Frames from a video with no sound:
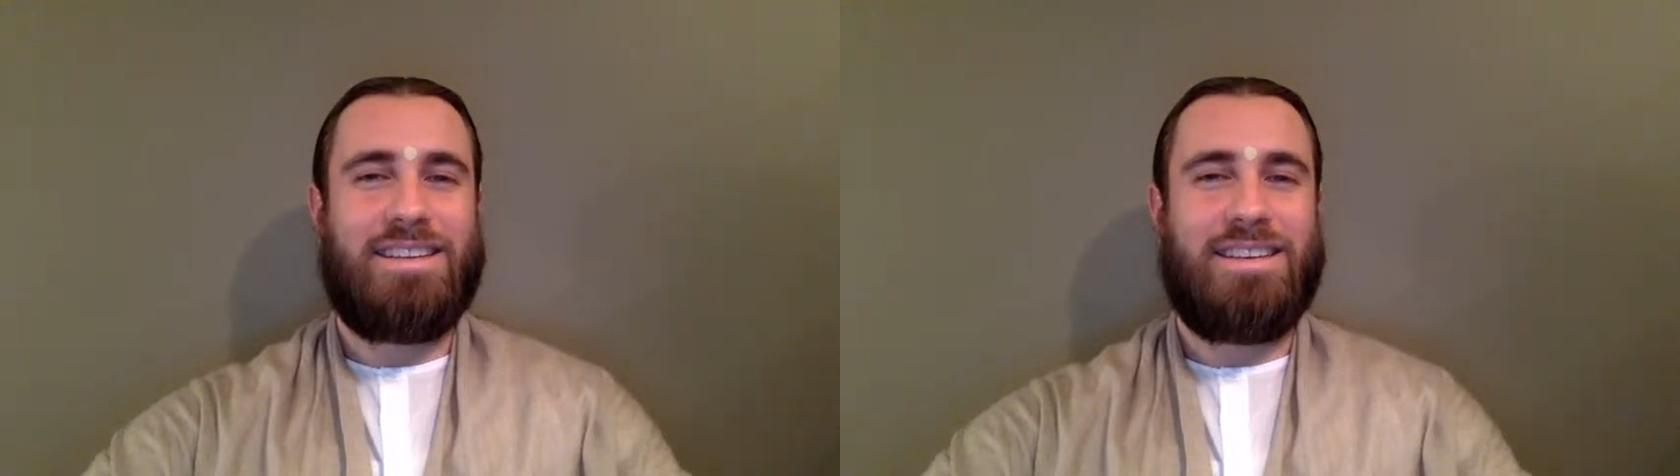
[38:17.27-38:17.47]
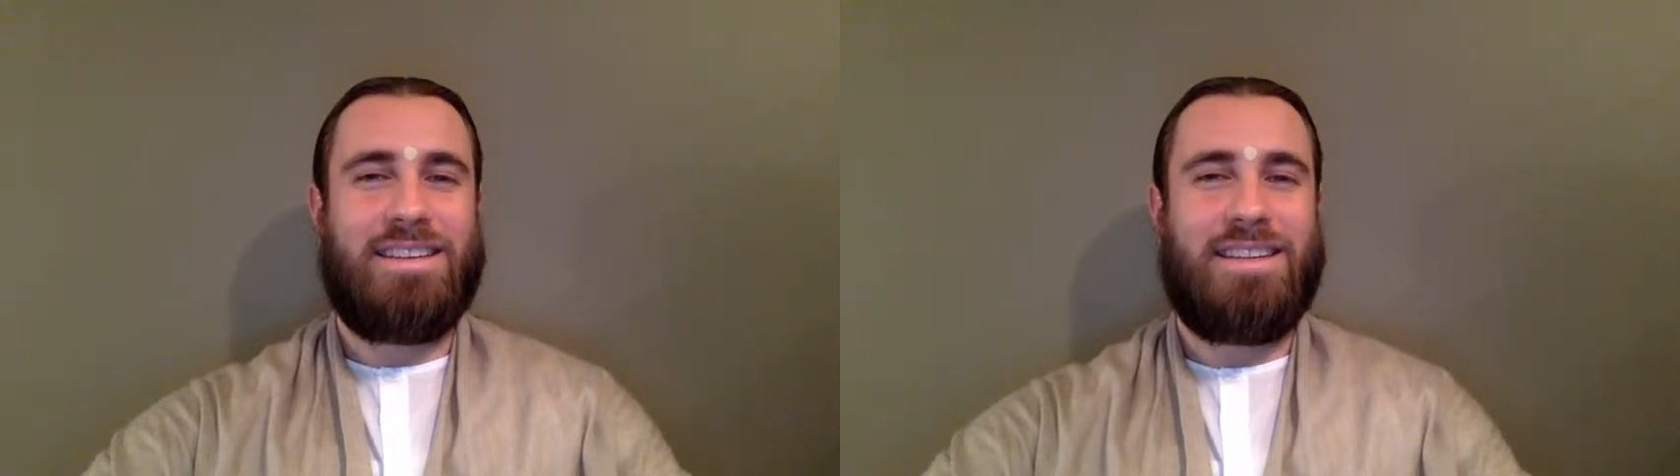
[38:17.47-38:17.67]

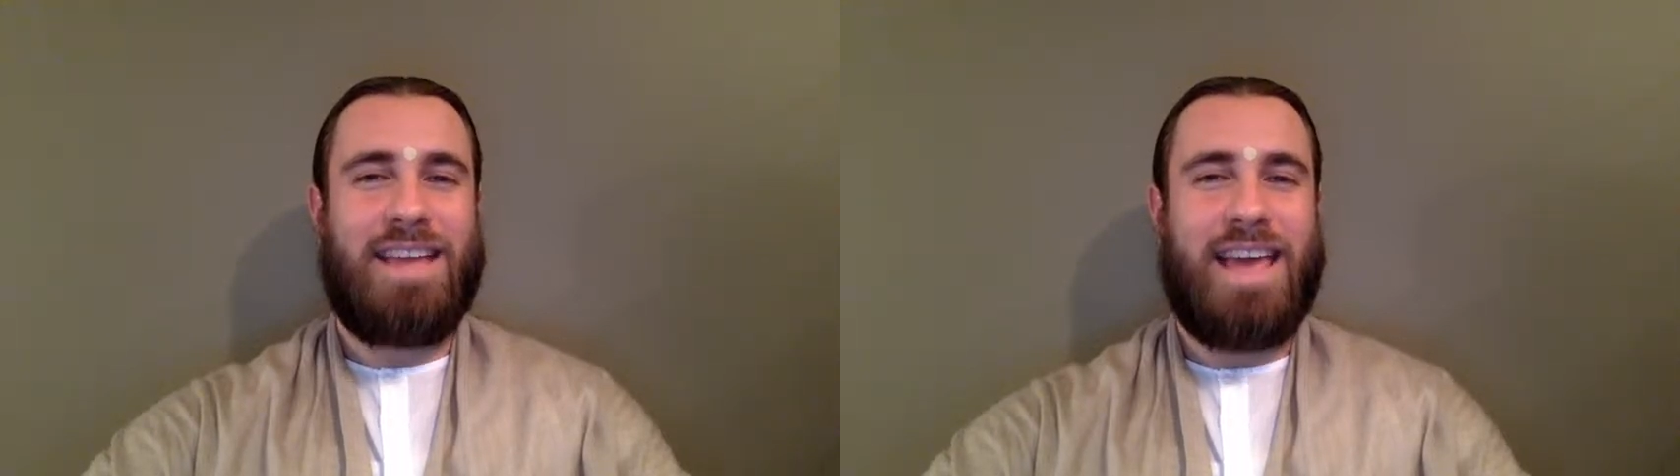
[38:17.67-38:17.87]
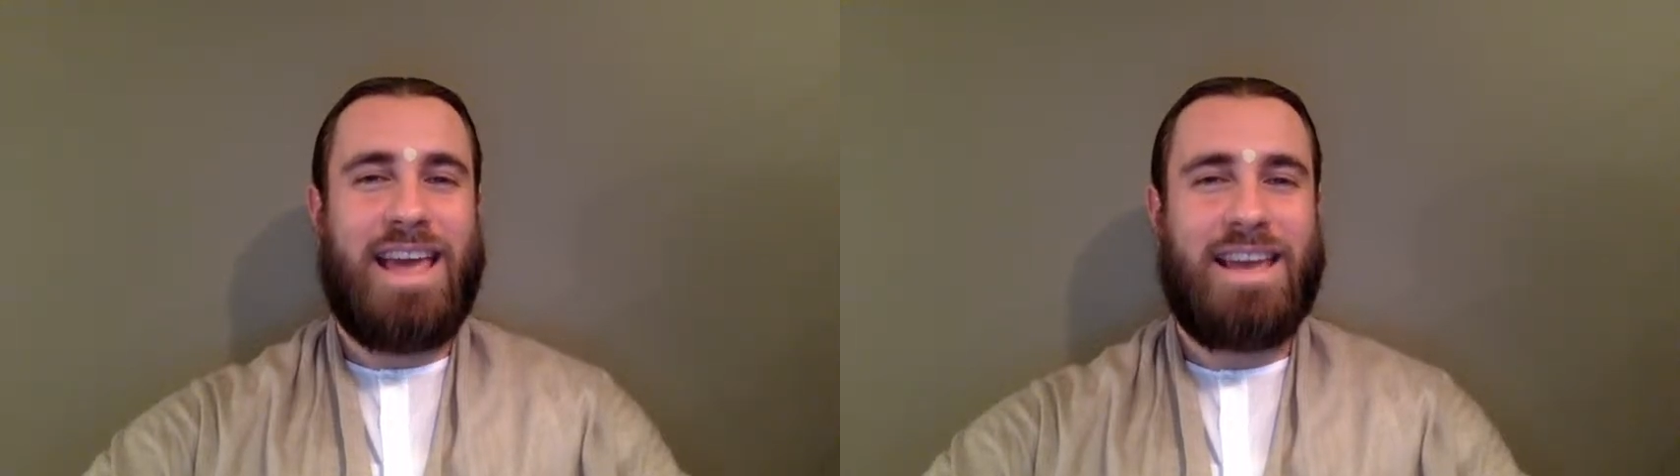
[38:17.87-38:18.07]
the
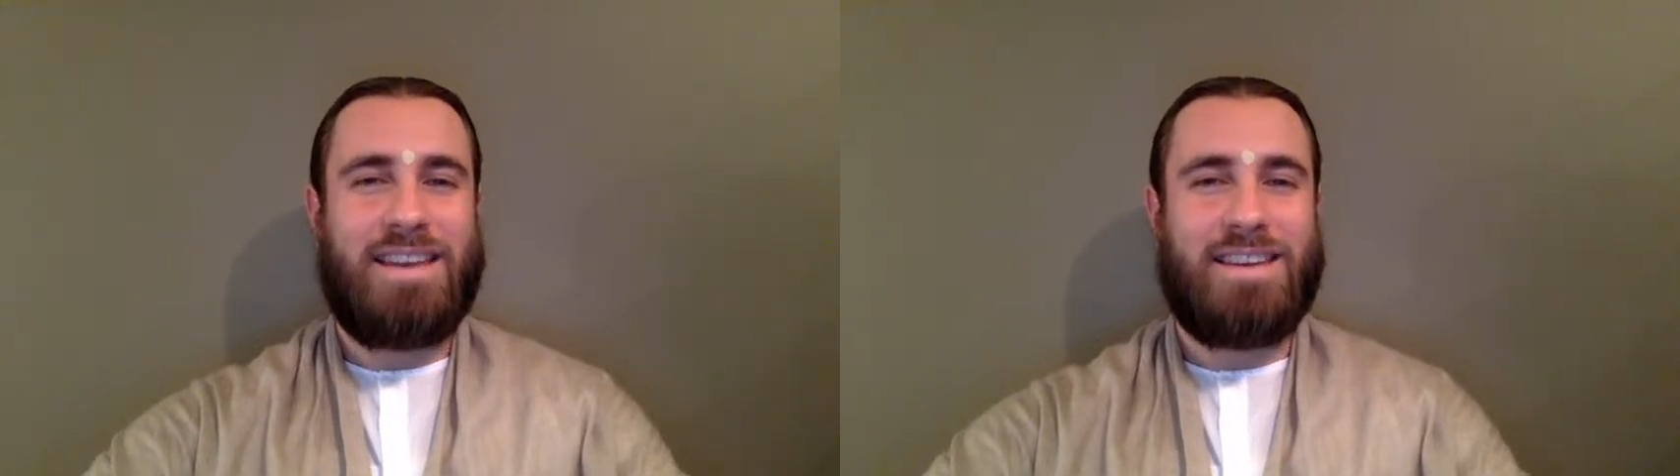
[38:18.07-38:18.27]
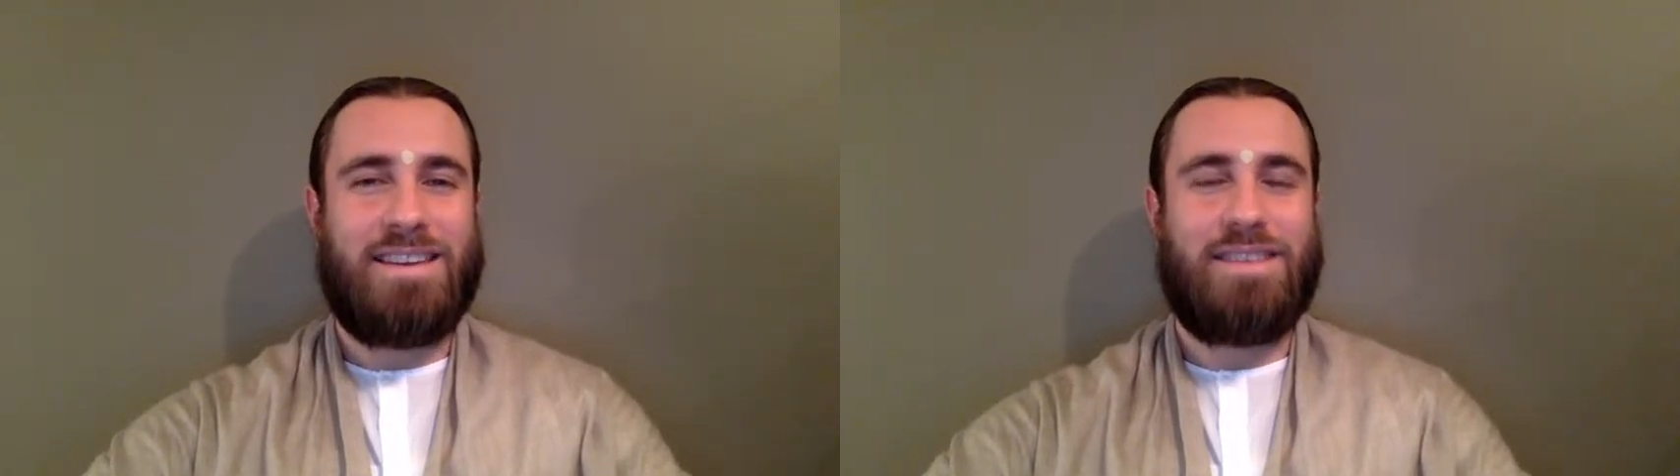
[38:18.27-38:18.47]

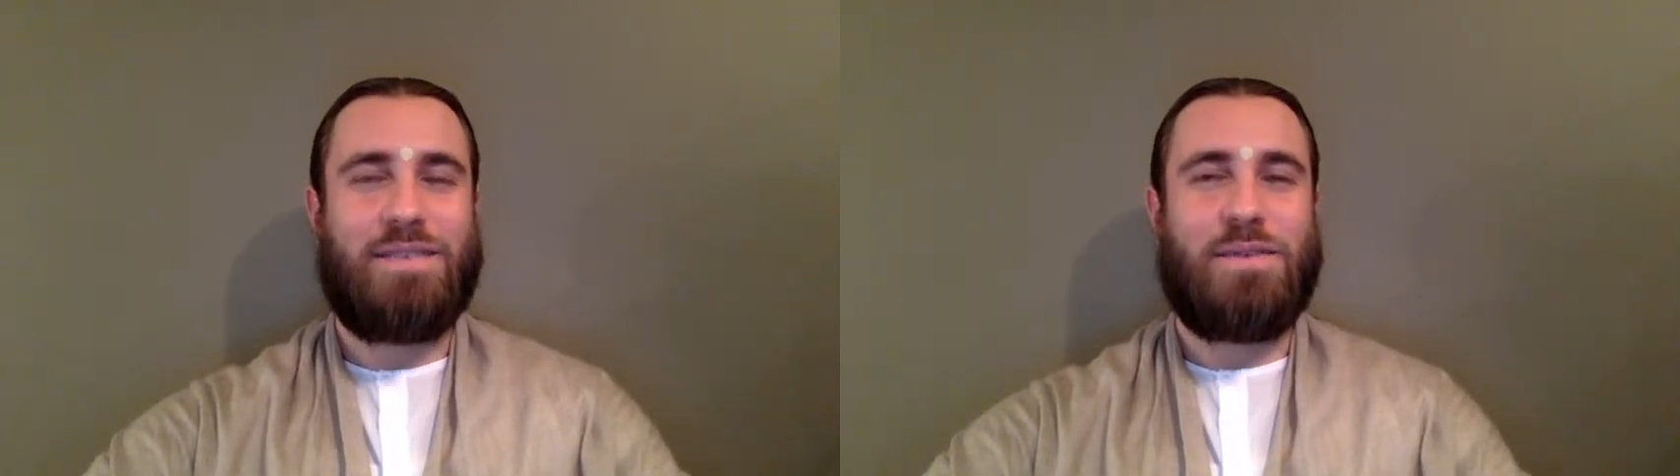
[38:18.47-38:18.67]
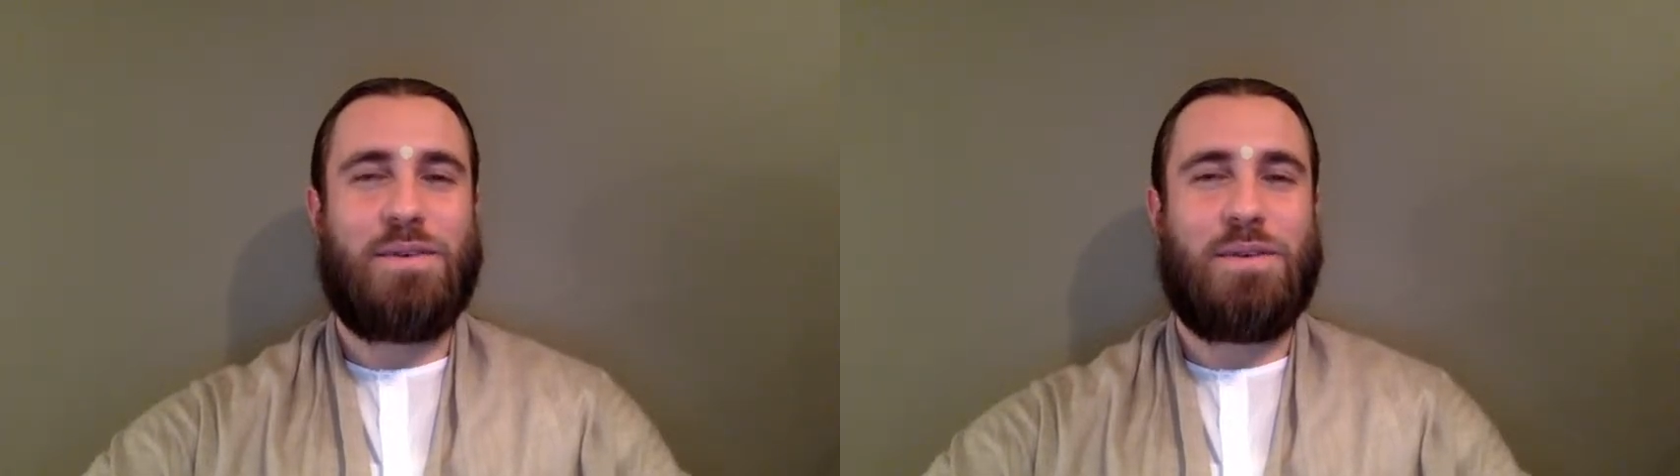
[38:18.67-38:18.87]
head
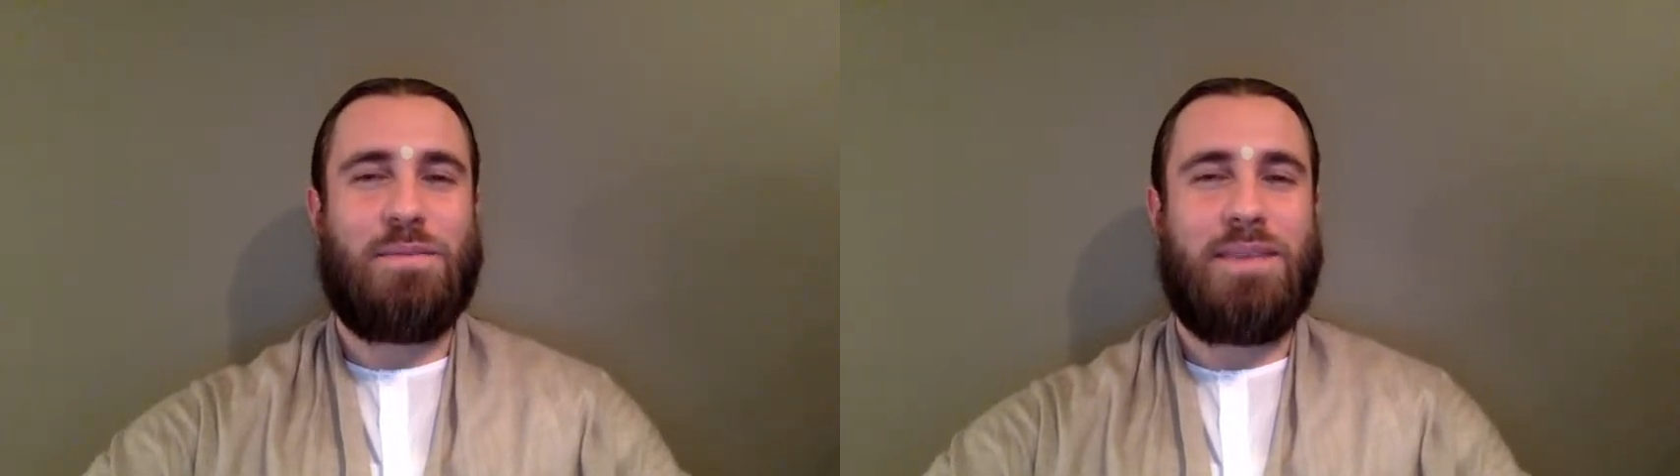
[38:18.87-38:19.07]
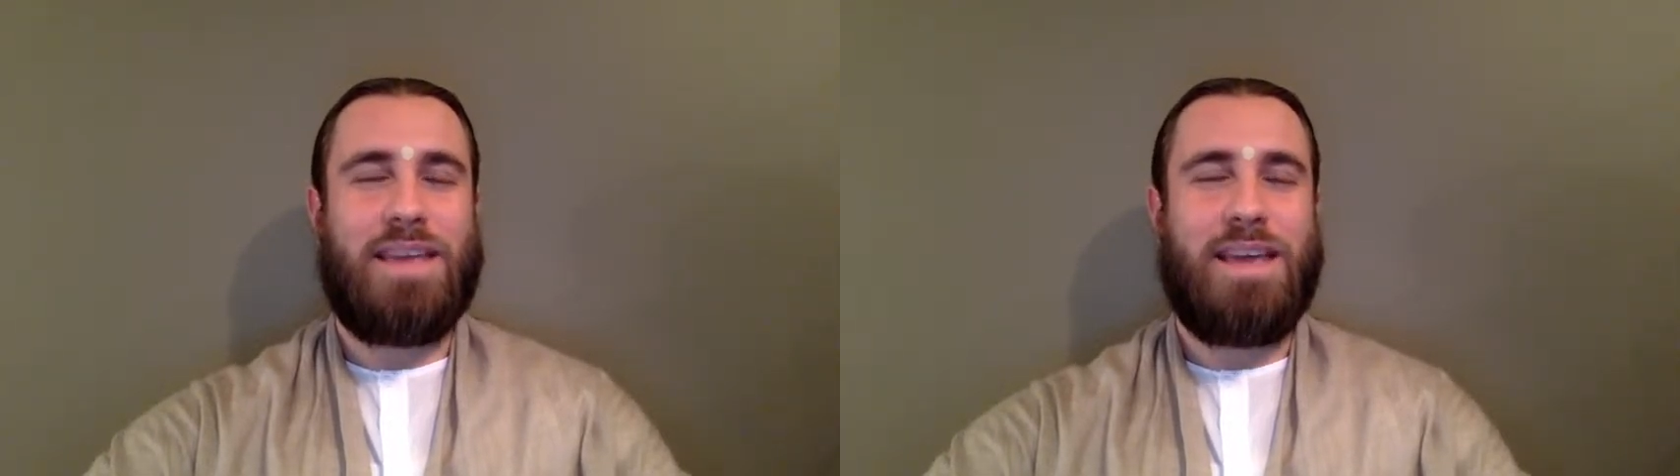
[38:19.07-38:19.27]

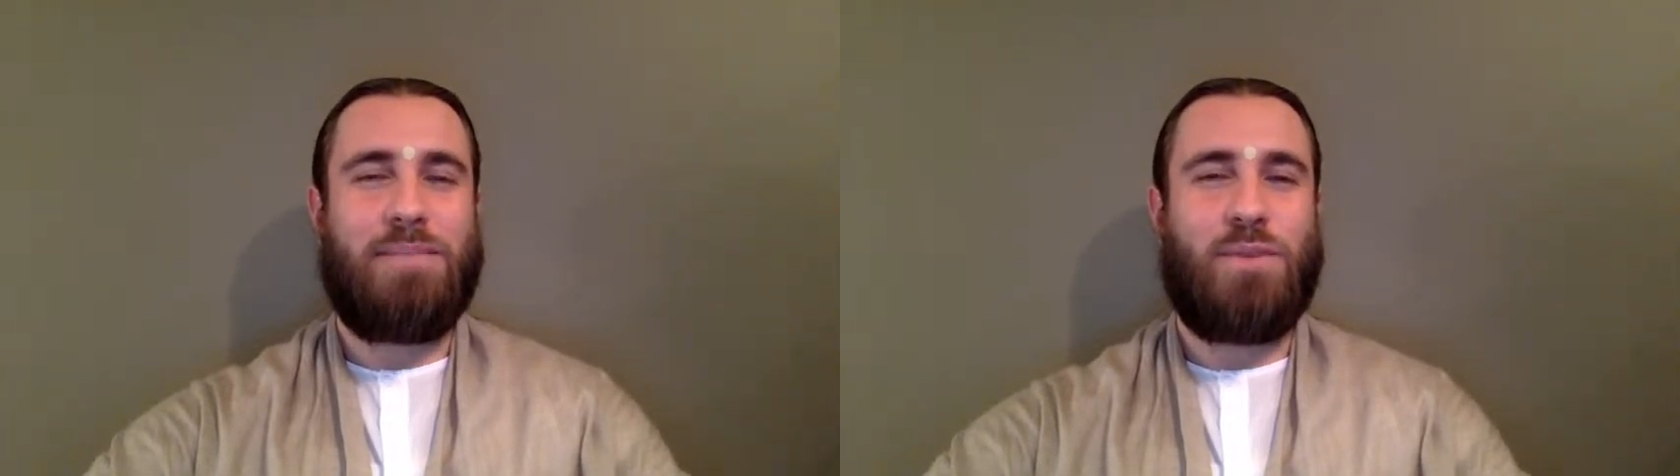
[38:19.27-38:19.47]
became